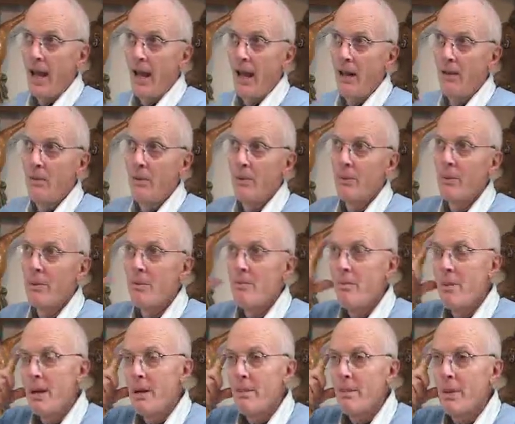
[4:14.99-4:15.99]
and we
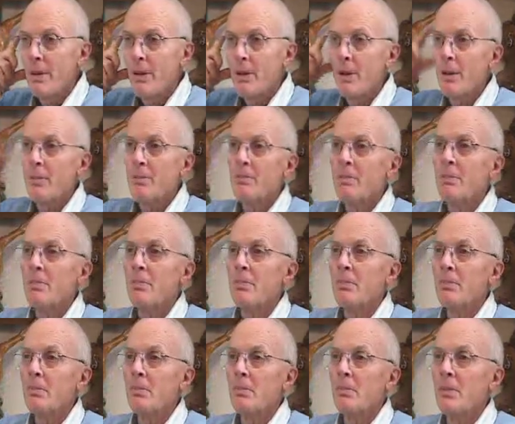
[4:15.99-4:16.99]
remember the
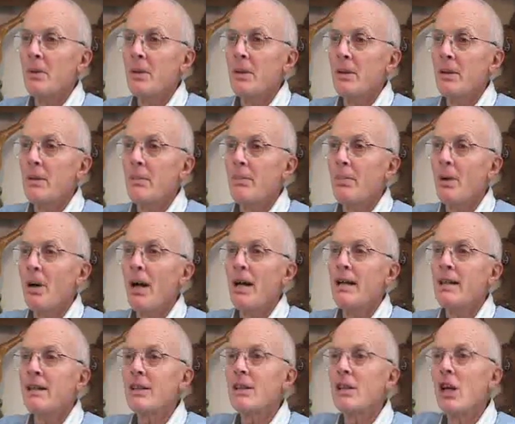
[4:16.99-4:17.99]

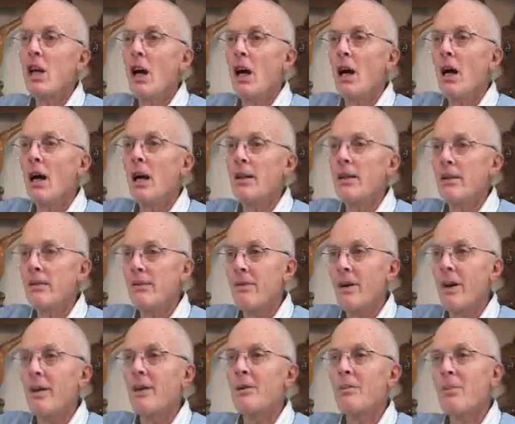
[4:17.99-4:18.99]
price God the
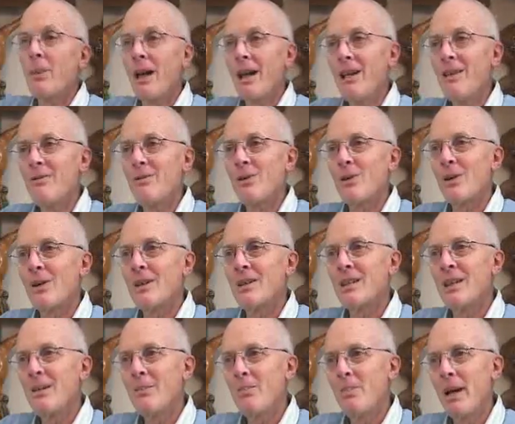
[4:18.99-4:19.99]
Father paid for
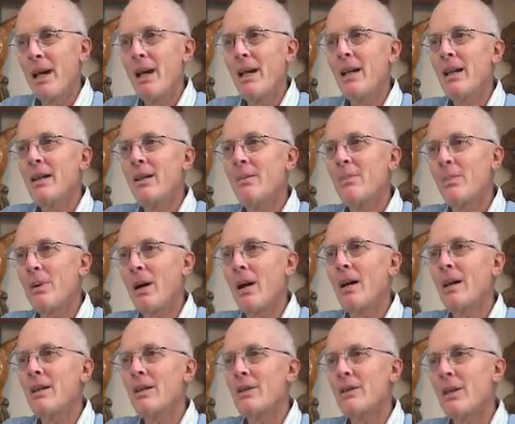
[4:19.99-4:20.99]
us. He paid the
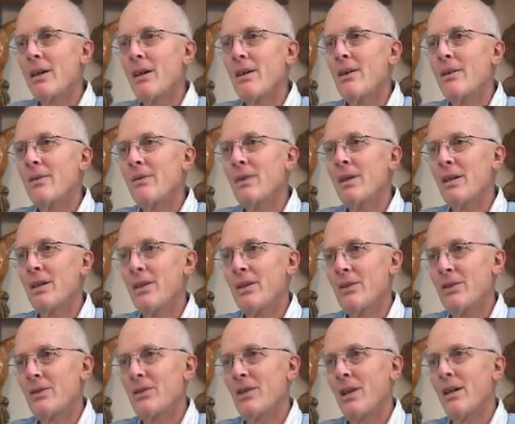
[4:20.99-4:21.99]
price of
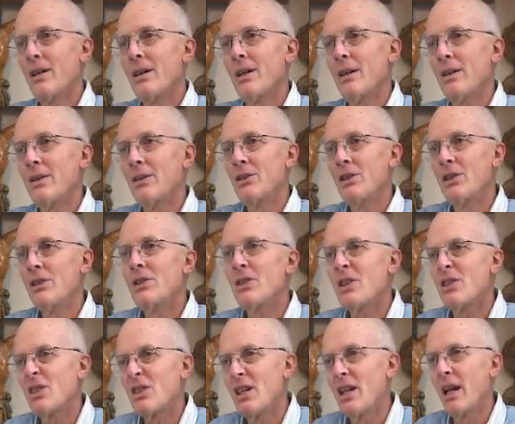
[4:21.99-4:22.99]
his Son.
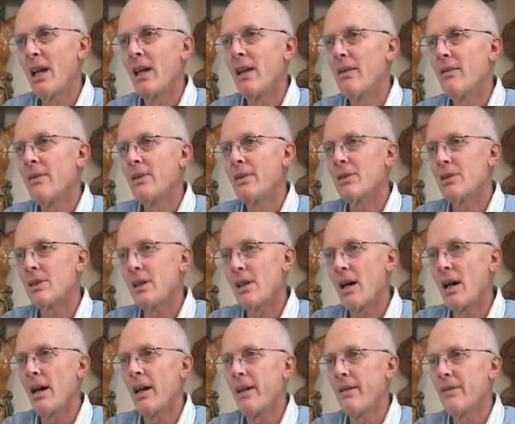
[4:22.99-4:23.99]
Jesus gave his
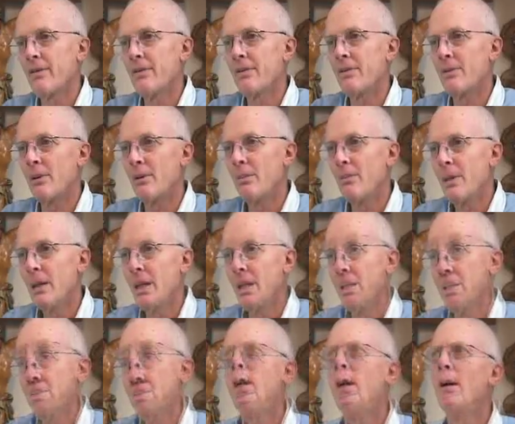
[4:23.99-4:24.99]
life for
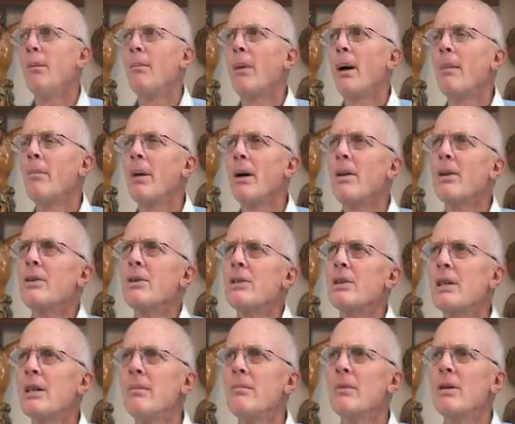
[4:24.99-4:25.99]
me. My mother
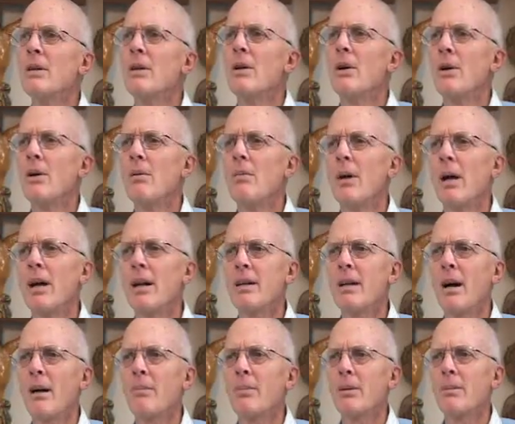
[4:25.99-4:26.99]
seemed to know, my
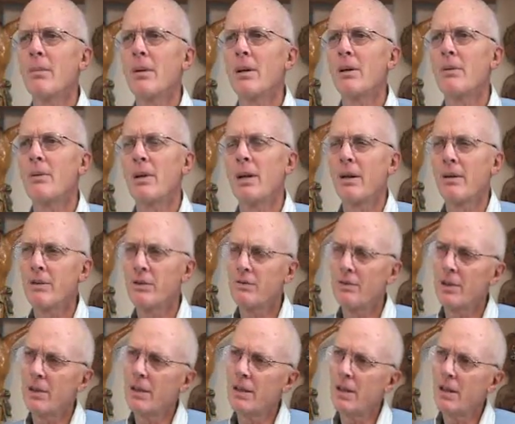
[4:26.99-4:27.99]
adopted mother, when I was
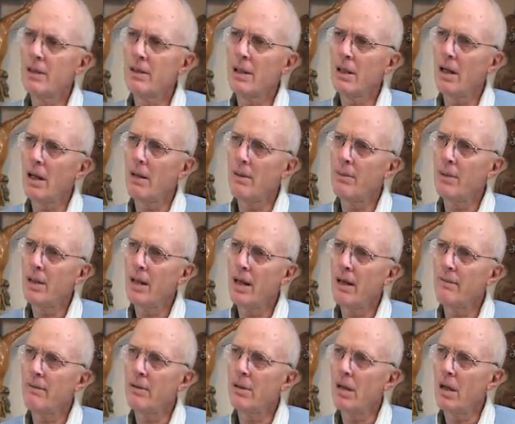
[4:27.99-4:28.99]
very young, that I would
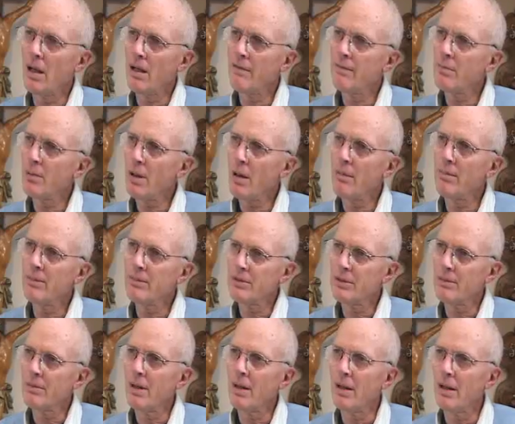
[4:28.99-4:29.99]
have a lot of
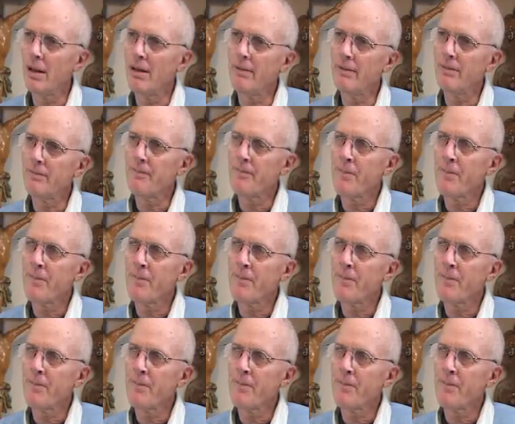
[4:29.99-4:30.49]
problems in my life.